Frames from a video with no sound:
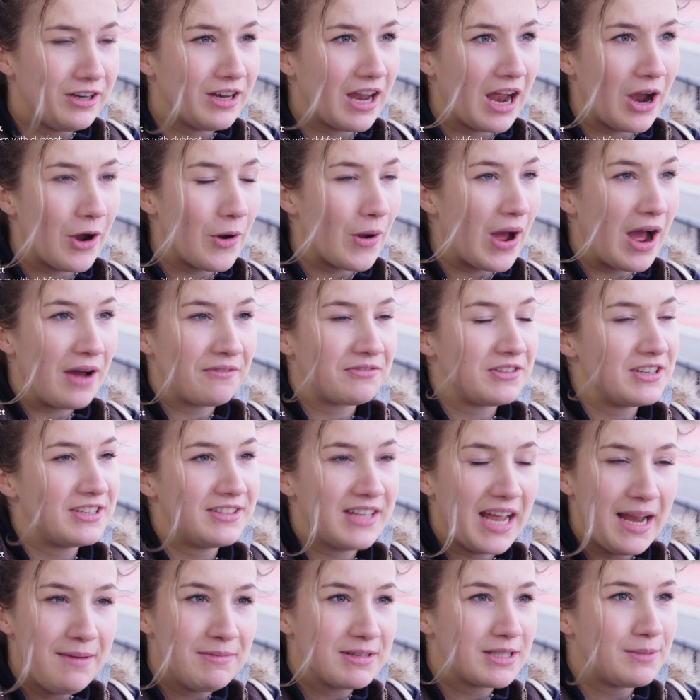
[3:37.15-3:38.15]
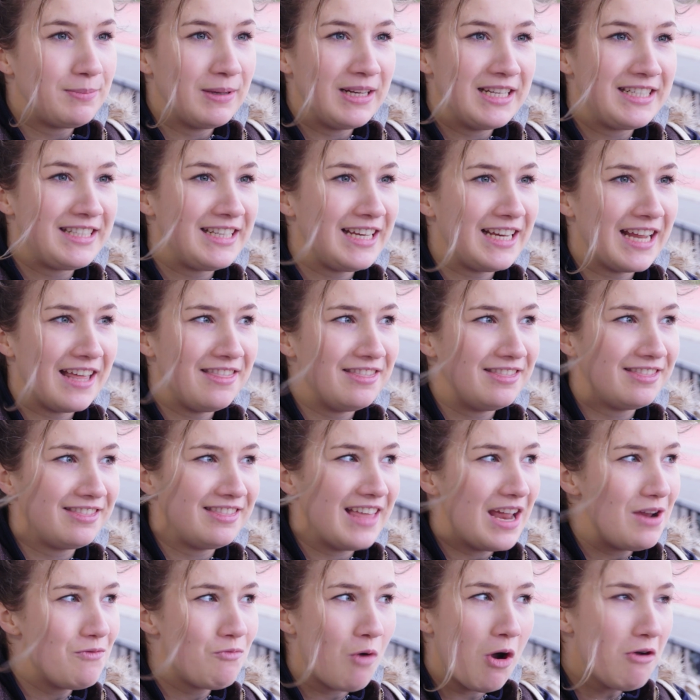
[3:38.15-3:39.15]
and who have the same disability,
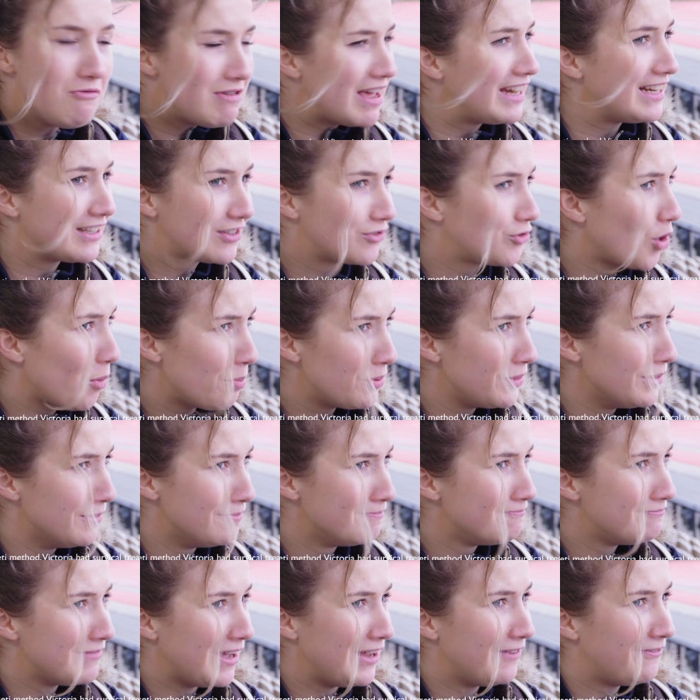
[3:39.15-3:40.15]
and they won't let it stop them.